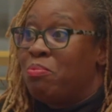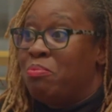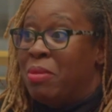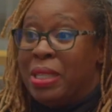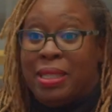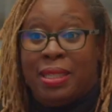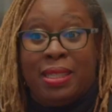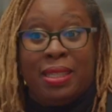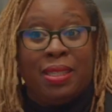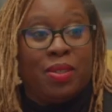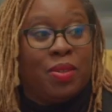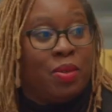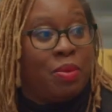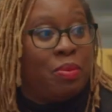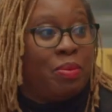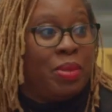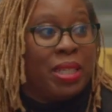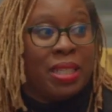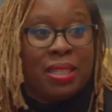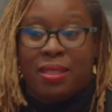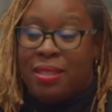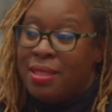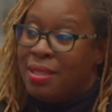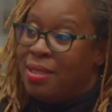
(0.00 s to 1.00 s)
money or
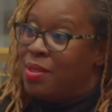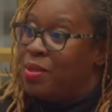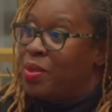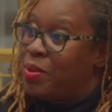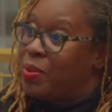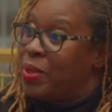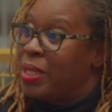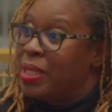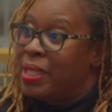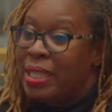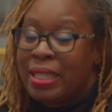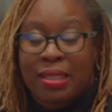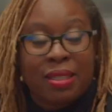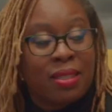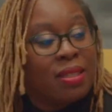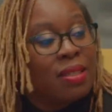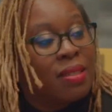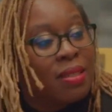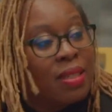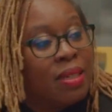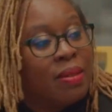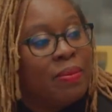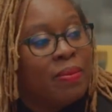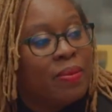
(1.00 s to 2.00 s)
business or
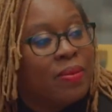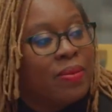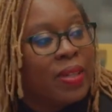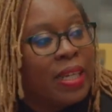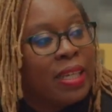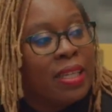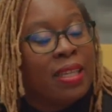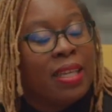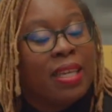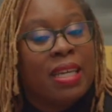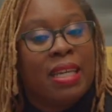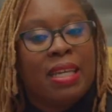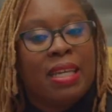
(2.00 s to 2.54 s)
relationship, right?